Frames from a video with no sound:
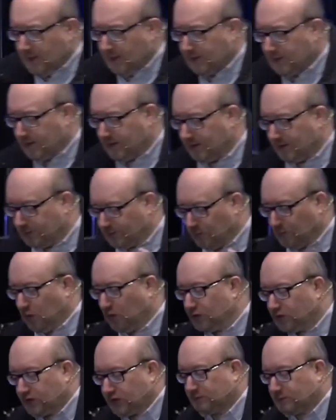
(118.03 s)

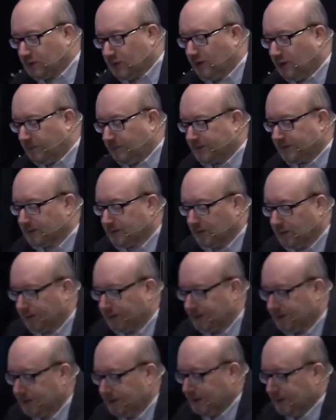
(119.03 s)
worship time as
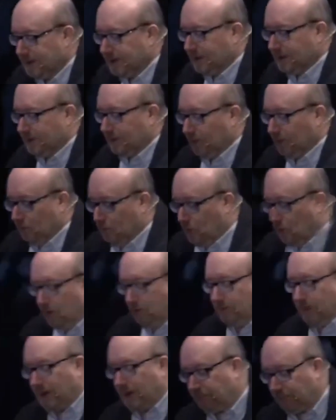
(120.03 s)
like the
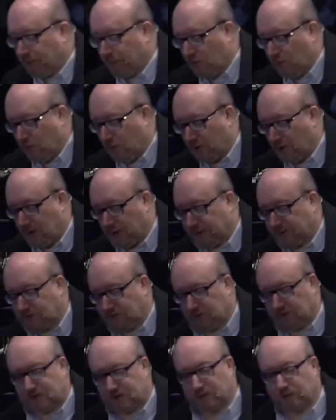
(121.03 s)
warm-up or
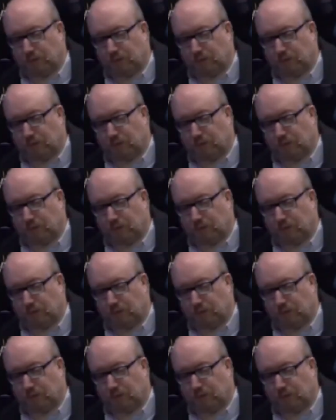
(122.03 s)
just the